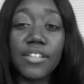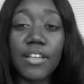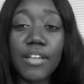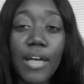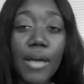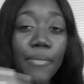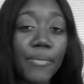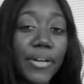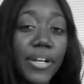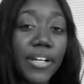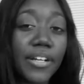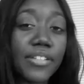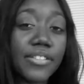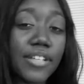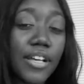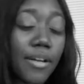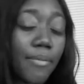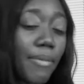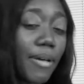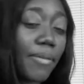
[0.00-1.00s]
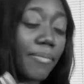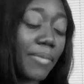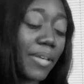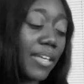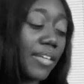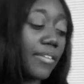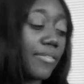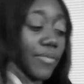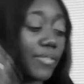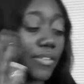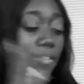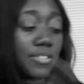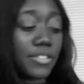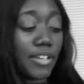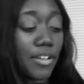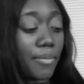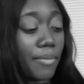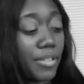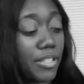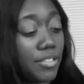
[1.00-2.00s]
we're not going to talk about me. We're going to talk
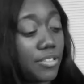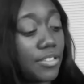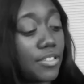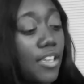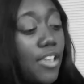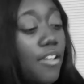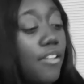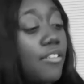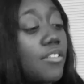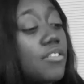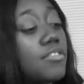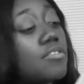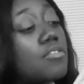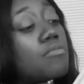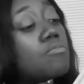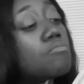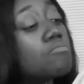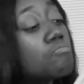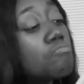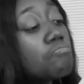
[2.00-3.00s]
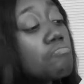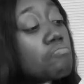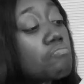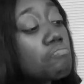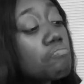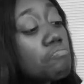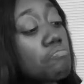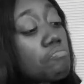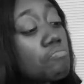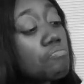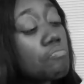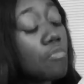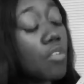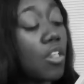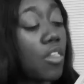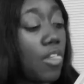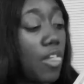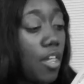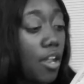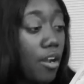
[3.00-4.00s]
about these characters.
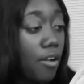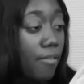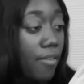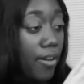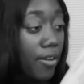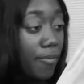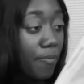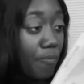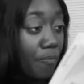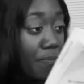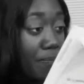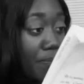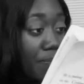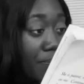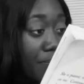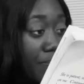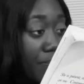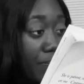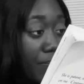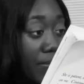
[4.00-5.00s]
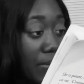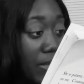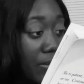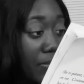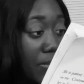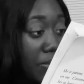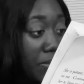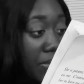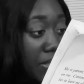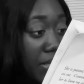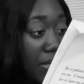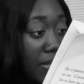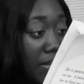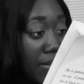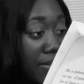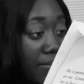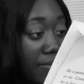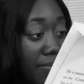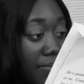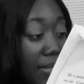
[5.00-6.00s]
All right, what was that?
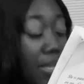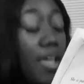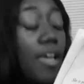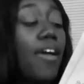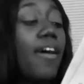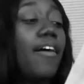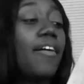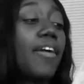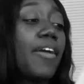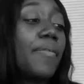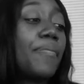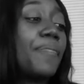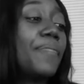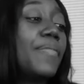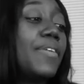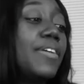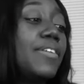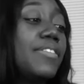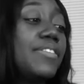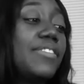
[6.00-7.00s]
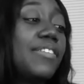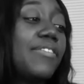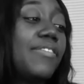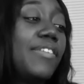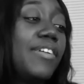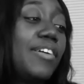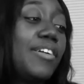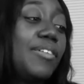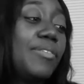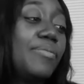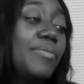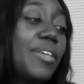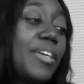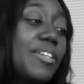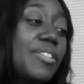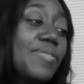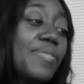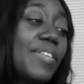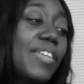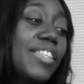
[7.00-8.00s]
Okay, so
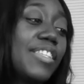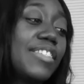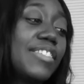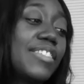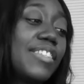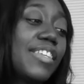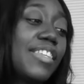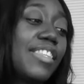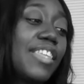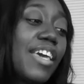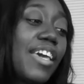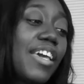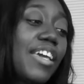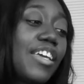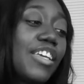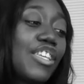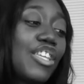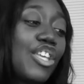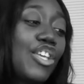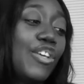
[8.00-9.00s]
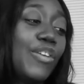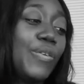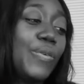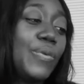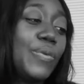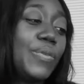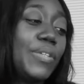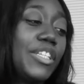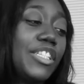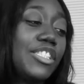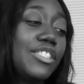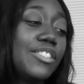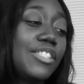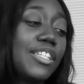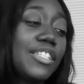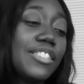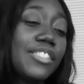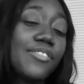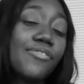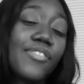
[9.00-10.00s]
yes, we get to see that Q
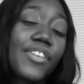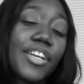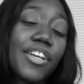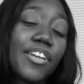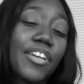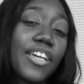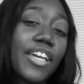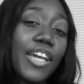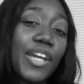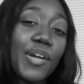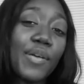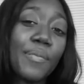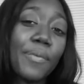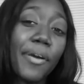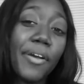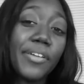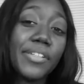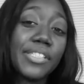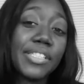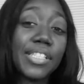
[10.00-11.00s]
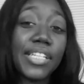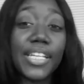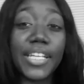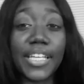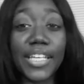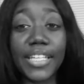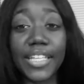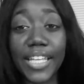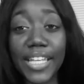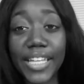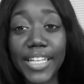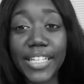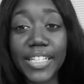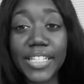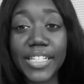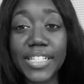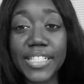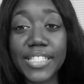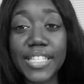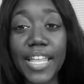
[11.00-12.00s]
is a very caring person, and he
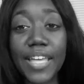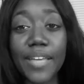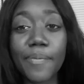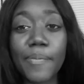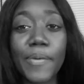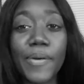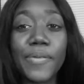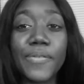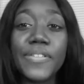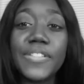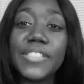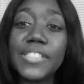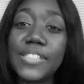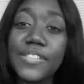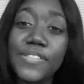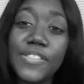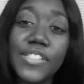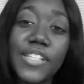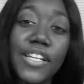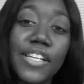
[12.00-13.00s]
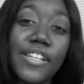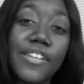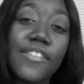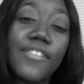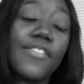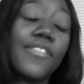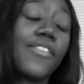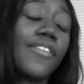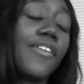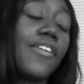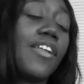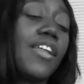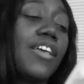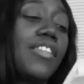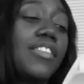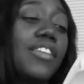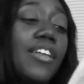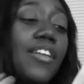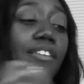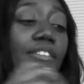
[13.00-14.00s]
does like Mo. He's still checking on the girl after
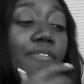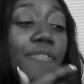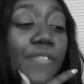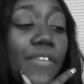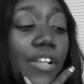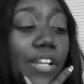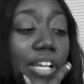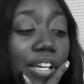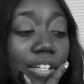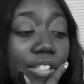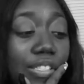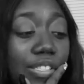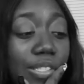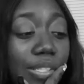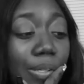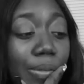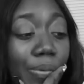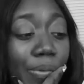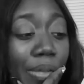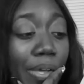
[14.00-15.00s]
they done fell out and stuff,